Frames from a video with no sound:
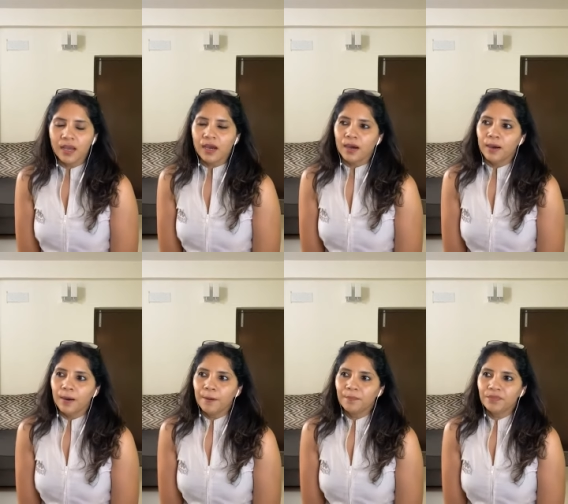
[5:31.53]

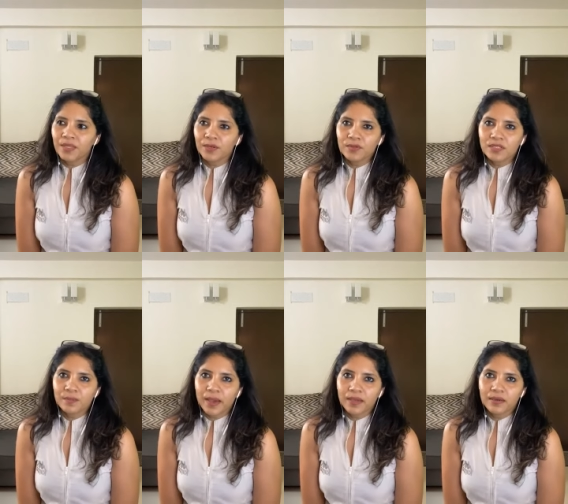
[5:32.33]
um, that was
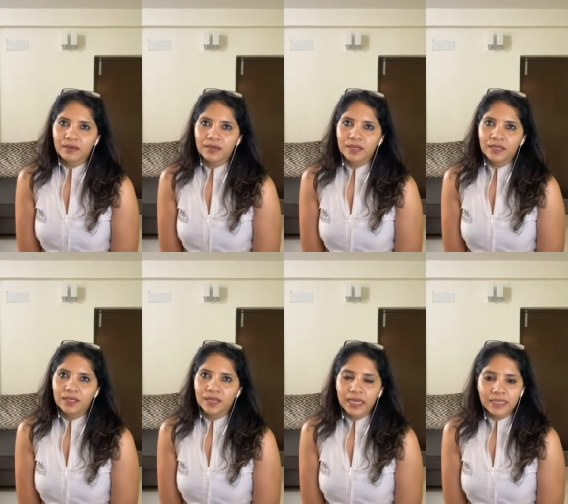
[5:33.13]
back
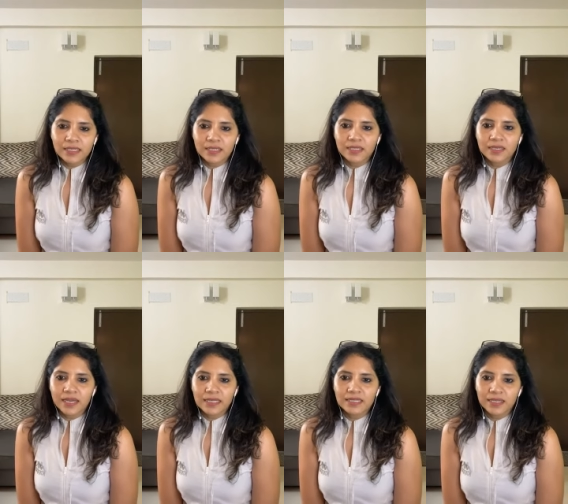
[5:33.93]
in
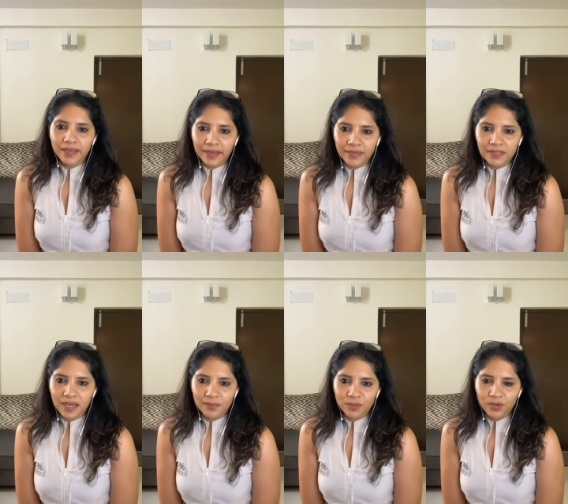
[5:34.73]
1998
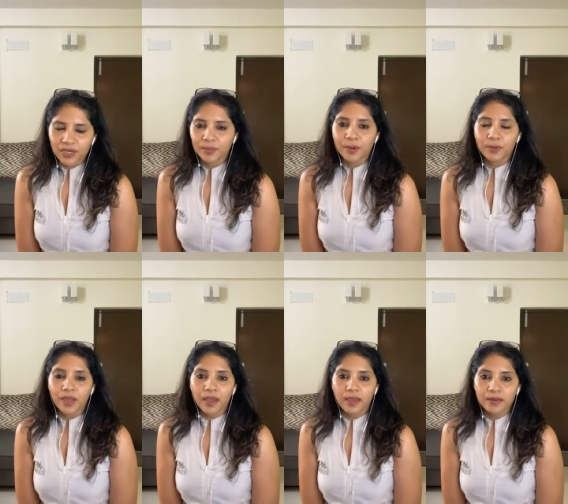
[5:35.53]
i'm talking about
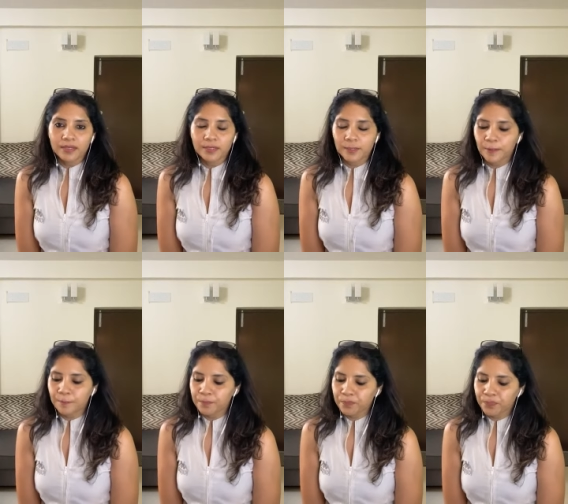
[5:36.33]
and
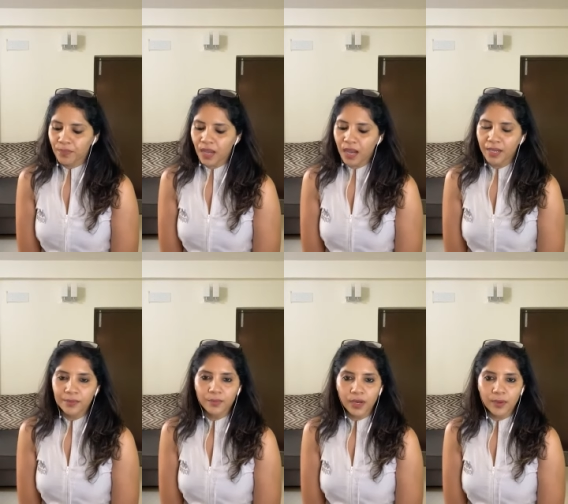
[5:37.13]
um, I,
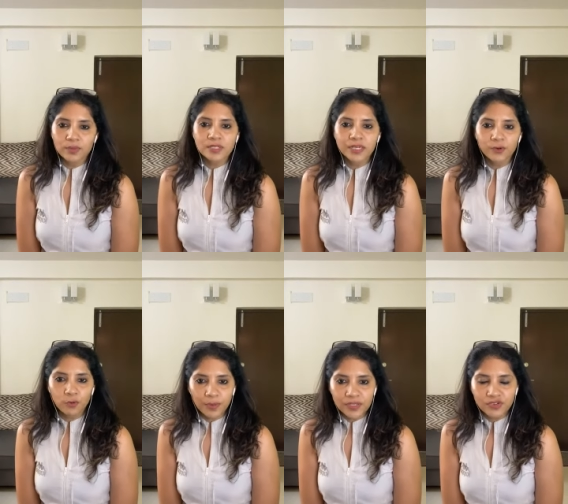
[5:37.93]
I was an
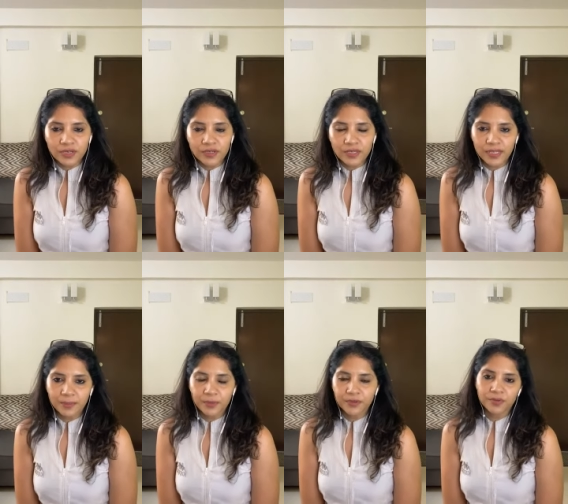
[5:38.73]
aerobics trainer at
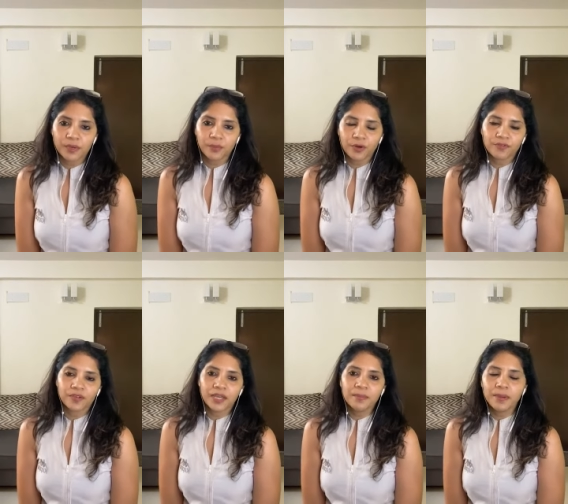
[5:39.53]
that point of,
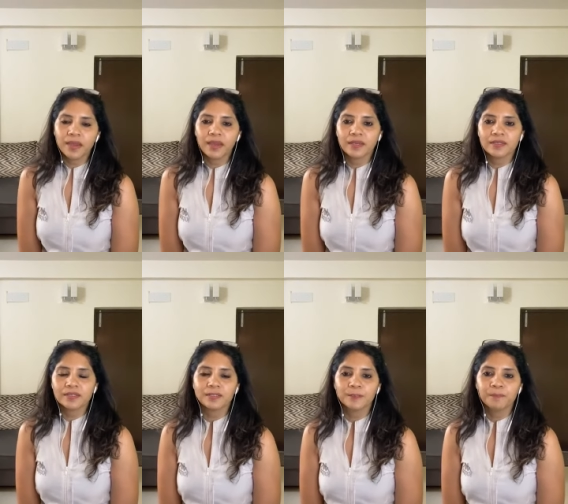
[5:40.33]
time and
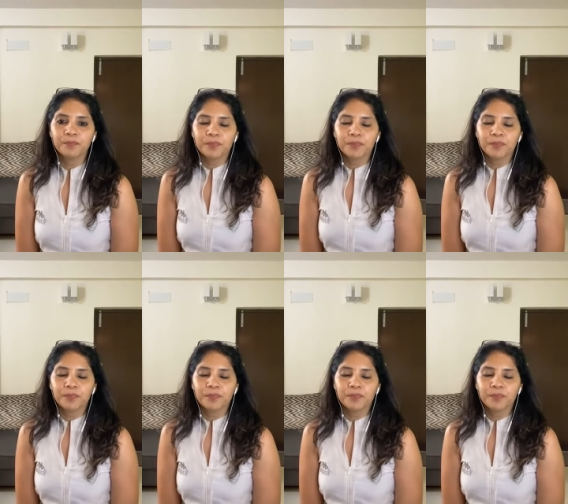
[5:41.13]
um,